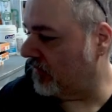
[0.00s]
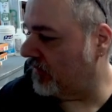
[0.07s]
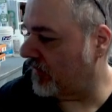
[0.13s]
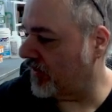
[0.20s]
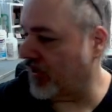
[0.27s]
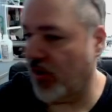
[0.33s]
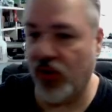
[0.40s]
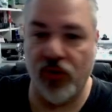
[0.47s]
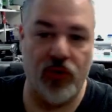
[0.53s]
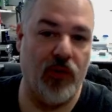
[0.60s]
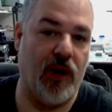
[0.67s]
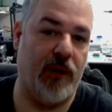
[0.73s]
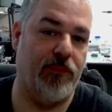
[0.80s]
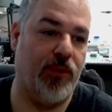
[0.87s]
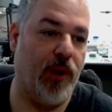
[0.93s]
So
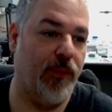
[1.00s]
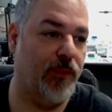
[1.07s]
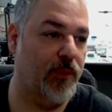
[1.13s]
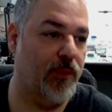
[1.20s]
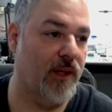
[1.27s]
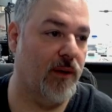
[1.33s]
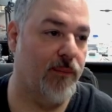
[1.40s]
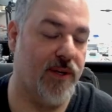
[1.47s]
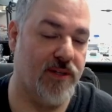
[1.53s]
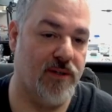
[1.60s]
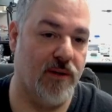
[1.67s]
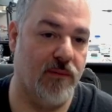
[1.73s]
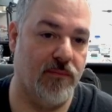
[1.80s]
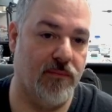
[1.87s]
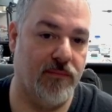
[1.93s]
I'm probably going to mix
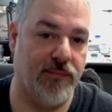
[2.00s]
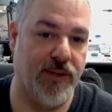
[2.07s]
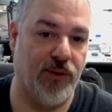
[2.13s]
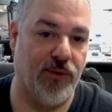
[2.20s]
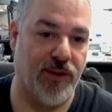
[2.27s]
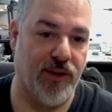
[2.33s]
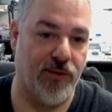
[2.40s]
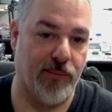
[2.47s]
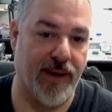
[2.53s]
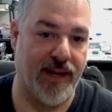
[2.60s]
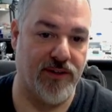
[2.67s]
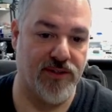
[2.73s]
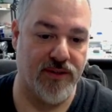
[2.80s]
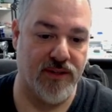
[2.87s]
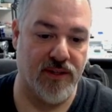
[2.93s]
up, another
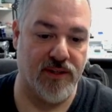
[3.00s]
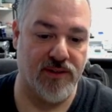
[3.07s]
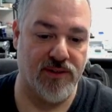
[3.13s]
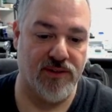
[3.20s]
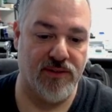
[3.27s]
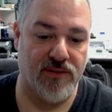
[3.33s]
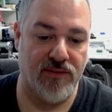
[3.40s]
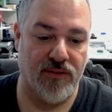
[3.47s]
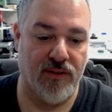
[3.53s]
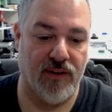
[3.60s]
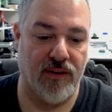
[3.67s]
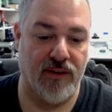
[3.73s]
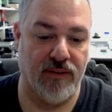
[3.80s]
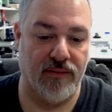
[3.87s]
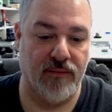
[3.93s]
batch of this
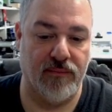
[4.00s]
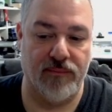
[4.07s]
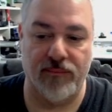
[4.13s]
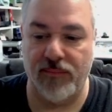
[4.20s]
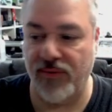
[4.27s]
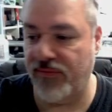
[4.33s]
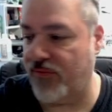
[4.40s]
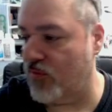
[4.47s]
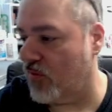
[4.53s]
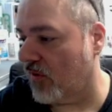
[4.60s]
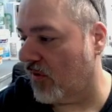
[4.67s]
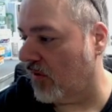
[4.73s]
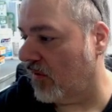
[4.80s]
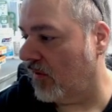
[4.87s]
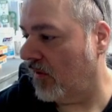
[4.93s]

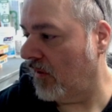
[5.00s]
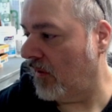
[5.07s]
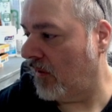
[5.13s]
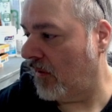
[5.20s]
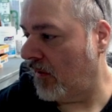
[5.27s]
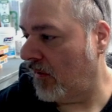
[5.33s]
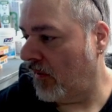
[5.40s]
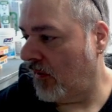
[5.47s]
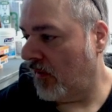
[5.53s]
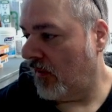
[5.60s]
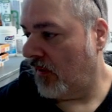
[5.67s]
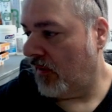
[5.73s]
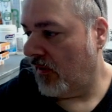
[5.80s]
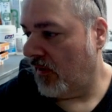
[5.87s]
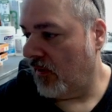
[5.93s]
before
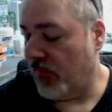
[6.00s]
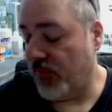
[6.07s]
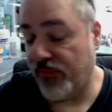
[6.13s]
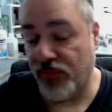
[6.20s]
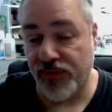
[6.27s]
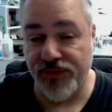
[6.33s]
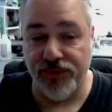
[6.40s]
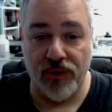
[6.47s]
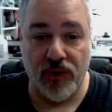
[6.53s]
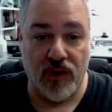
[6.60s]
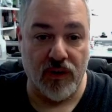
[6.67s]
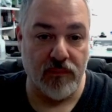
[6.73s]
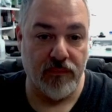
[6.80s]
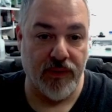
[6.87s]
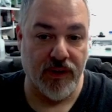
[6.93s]
too
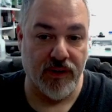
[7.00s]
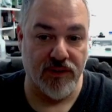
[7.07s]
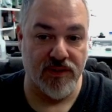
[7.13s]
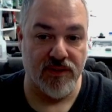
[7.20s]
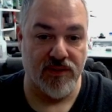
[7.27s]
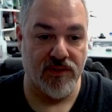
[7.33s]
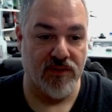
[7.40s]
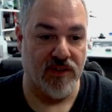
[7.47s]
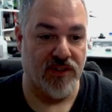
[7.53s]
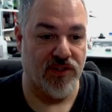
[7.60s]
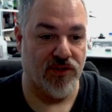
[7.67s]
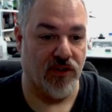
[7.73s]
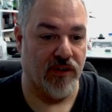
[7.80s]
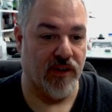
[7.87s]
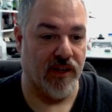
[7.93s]
long, because it's
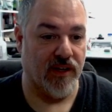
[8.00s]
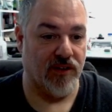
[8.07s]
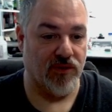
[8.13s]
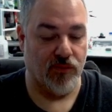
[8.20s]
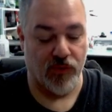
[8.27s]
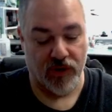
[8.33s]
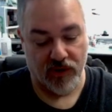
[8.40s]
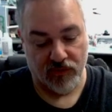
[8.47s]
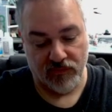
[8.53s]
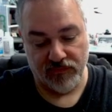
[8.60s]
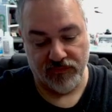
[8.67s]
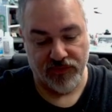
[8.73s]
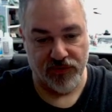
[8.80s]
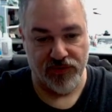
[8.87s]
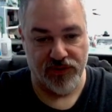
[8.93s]
starting to get to where
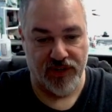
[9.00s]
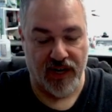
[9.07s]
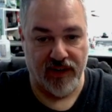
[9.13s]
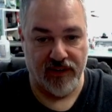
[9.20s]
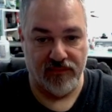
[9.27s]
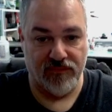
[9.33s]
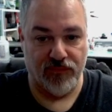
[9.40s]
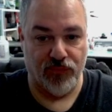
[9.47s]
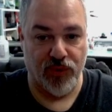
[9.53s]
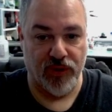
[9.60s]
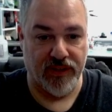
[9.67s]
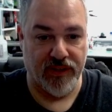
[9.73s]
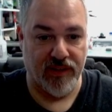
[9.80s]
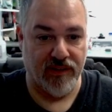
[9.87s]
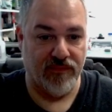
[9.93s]
there's not
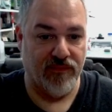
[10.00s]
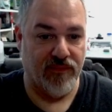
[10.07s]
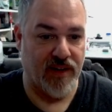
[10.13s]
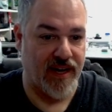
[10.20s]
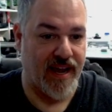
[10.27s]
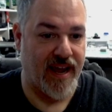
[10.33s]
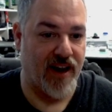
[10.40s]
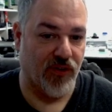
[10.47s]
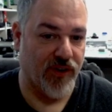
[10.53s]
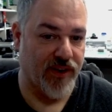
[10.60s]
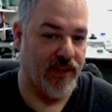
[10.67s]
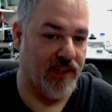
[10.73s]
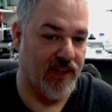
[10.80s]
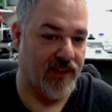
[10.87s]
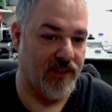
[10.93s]
really any
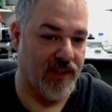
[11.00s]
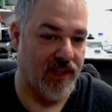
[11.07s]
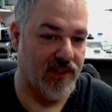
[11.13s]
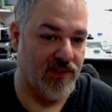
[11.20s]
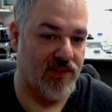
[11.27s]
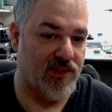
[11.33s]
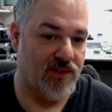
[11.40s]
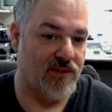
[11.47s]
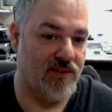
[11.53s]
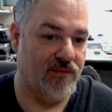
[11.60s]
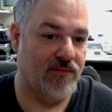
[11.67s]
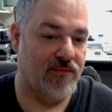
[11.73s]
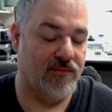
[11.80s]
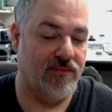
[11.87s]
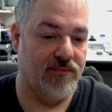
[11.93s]
area in it that's
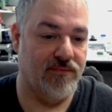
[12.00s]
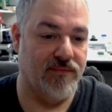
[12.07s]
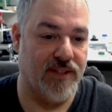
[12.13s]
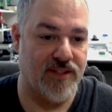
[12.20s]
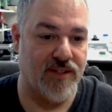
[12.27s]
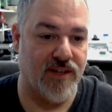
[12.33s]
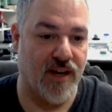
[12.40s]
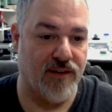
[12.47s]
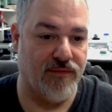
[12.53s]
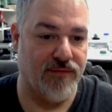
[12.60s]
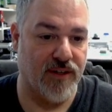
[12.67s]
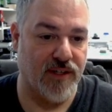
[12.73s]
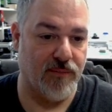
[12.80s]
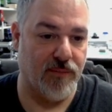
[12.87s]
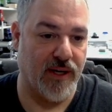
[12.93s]
not
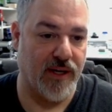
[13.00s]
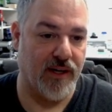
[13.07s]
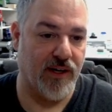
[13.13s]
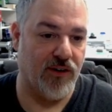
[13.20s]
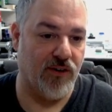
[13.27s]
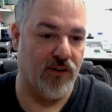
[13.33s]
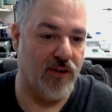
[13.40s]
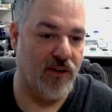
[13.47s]
affected by air.